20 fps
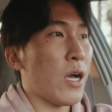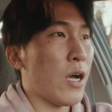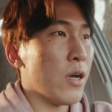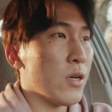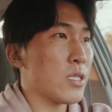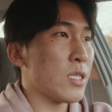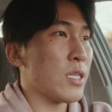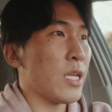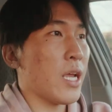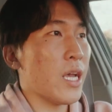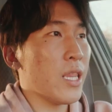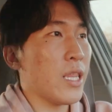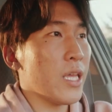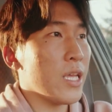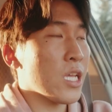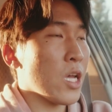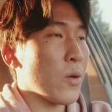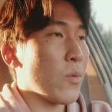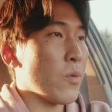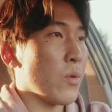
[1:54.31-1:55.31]
I was in LA
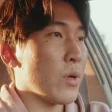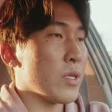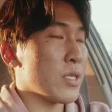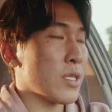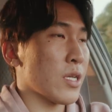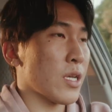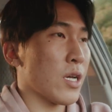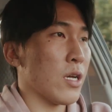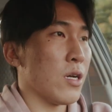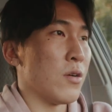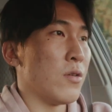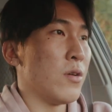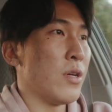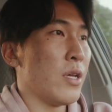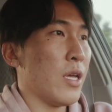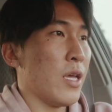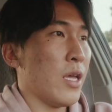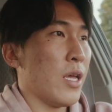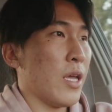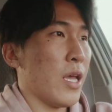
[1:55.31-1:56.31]
a couple weeks ago,
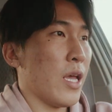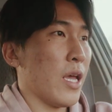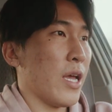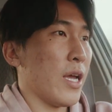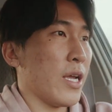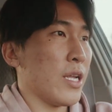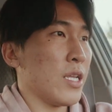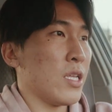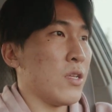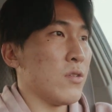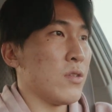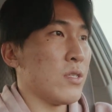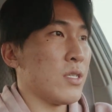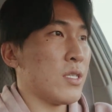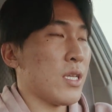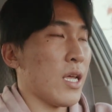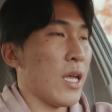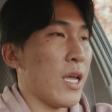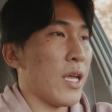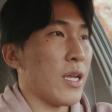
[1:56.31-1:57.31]
and he was
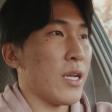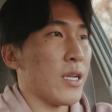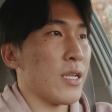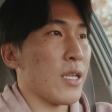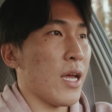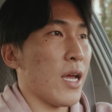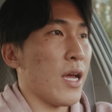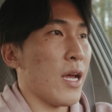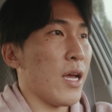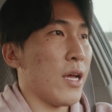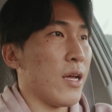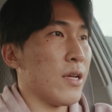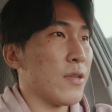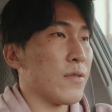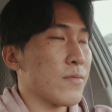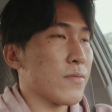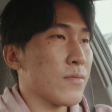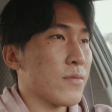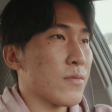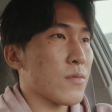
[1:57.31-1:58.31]
saying that
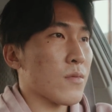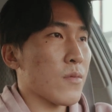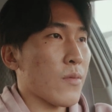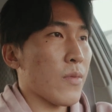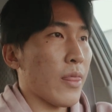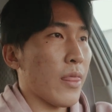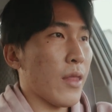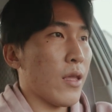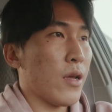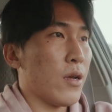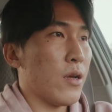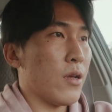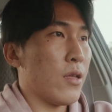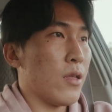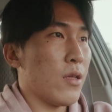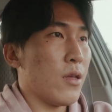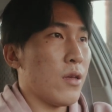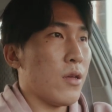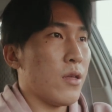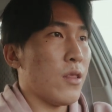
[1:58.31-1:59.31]

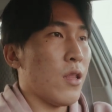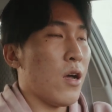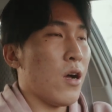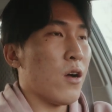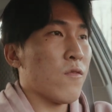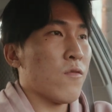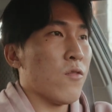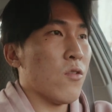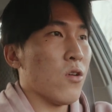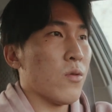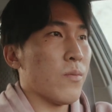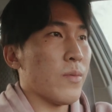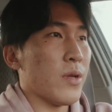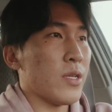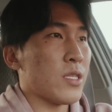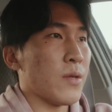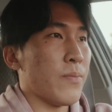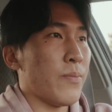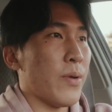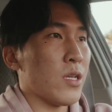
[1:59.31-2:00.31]
long form
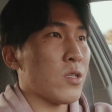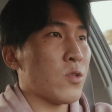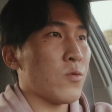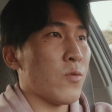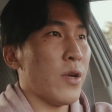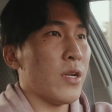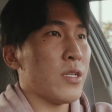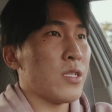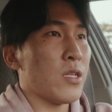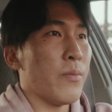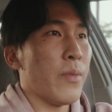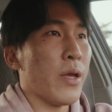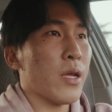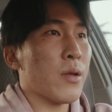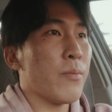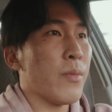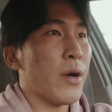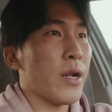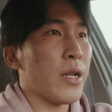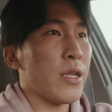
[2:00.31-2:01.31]
is the best way to
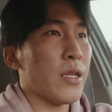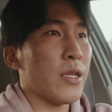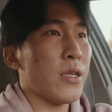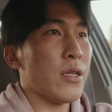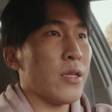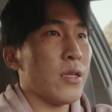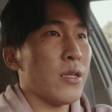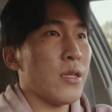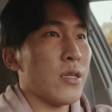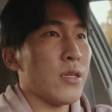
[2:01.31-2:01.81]
make money